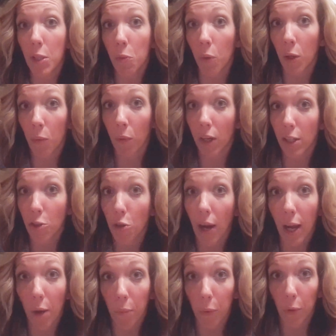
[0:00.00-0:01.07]
you wouldn't want to
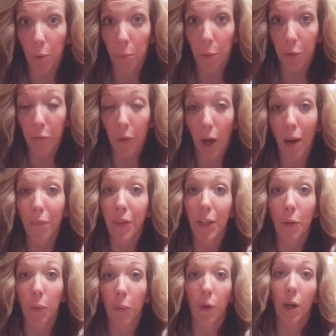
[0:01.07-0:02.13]
try out bulletproof
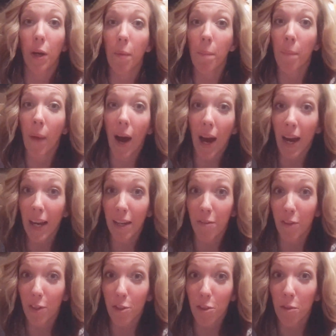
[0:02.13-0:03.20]
coffee or my
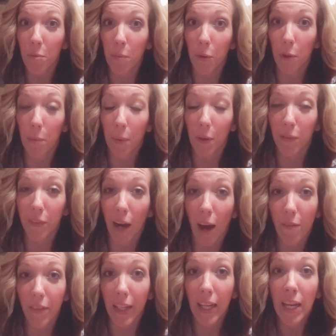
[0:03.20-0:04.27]
version of bulletproof
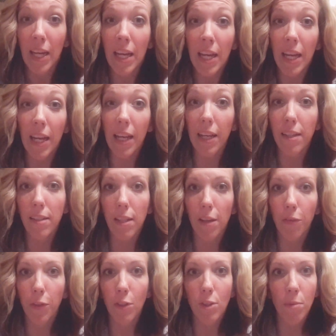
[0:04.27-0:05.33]
coffee is
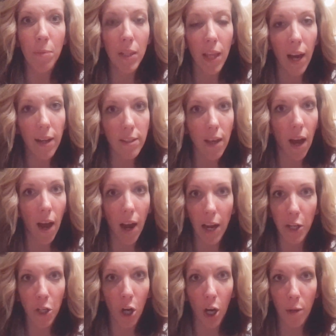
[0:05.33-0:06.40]
if you're somebody that has a
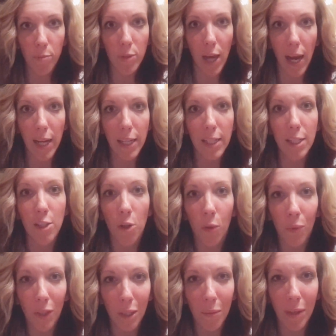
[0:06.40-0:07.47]
high carb diet, you
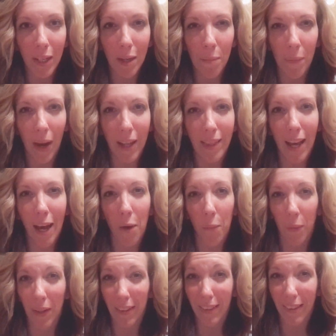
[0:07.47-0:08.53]
don't really want to combine
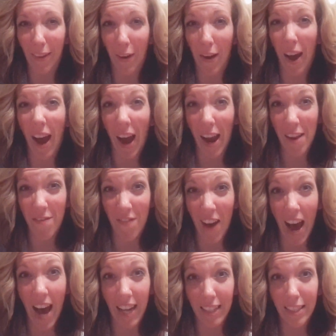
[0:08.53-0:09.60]
that with high
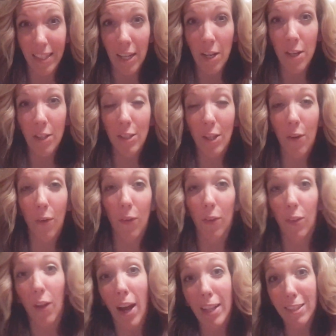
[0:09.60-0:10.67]
fats. So
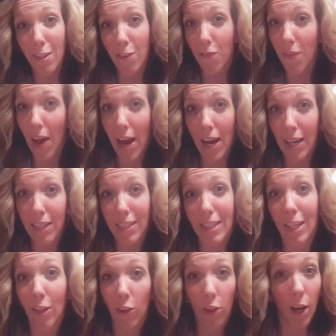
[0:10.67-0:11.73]
lots of fats
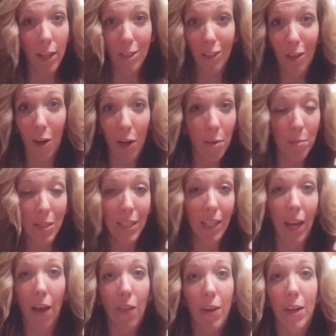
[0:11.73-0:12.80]
and lots of carbs
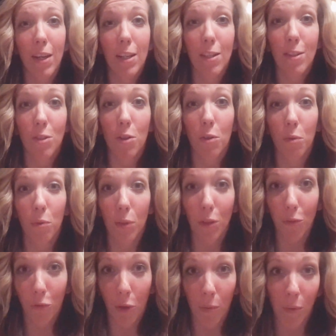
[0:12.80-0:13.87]
together is a
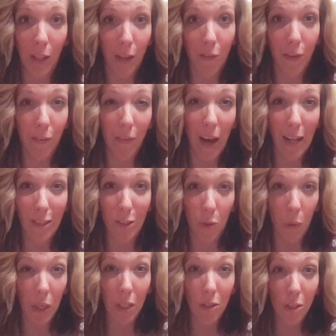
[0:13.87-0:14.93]
real formula for fat
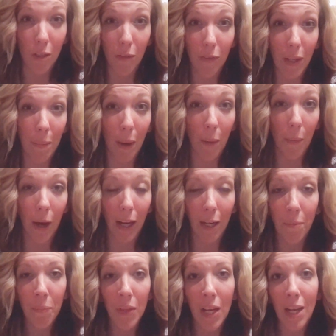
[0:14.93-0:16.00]
storage in the female
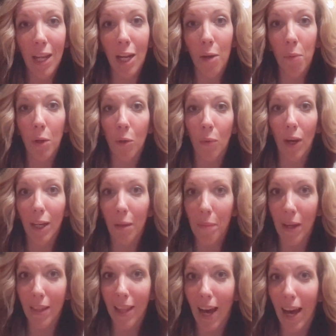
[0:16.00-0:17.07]
body. And I wouldn't
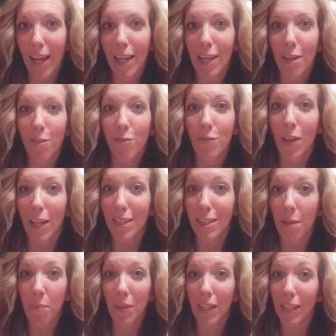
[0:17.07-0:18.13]
recommend that if that's
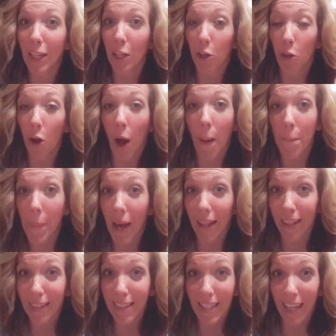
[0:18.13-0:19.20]
something that you're not
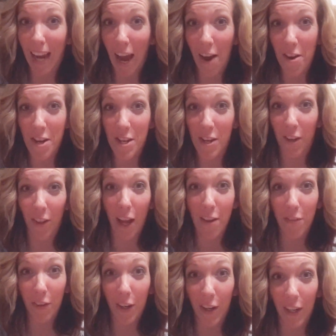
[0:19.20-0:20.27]
balancing out in your
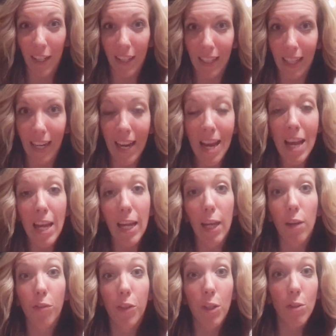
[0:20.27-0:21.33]
life currently.
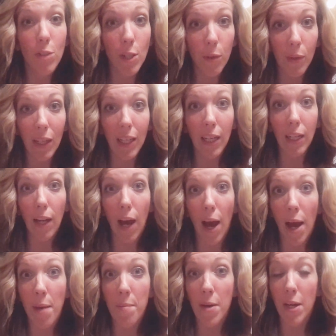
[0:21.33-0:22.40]
If you do eat,
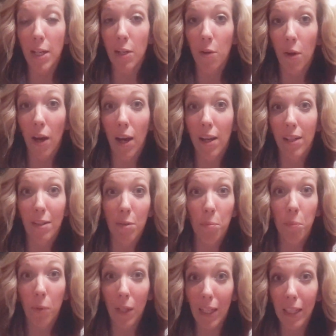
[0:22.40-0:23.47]
a
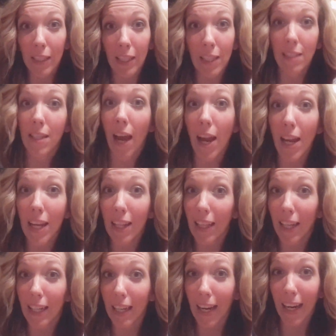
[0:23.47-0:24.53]
pretty clean diet,
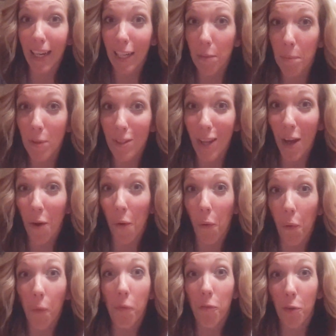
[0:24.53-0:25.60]
like 80%
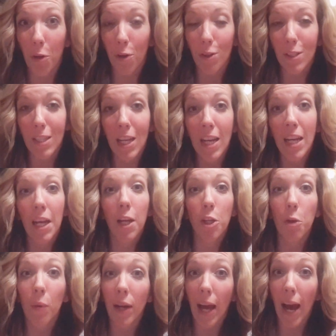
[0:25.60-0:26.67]
whole foods, and
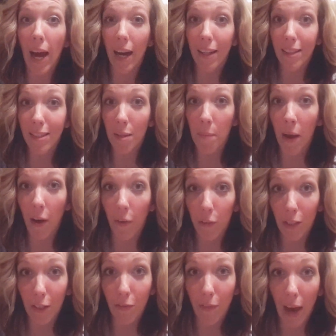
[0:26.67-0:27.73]
you want to add some
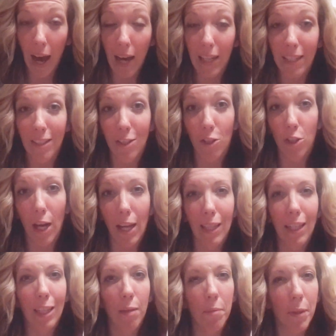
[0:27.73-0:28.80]
healthy fat into your diet,
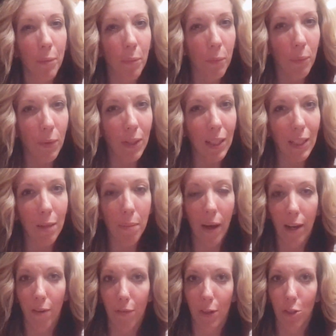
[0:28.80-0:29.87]
that can be really
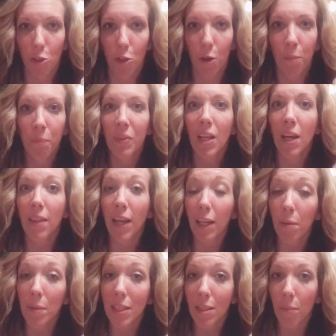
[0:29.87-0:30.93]
beneficial. And that
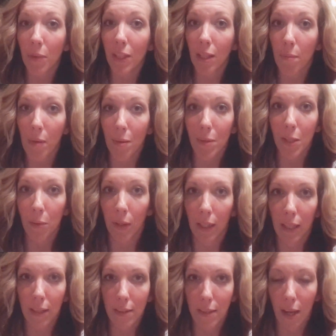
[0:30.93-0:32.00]
can be something that maybe you want
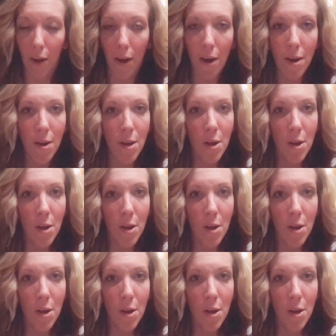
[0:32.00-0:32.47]
to consider.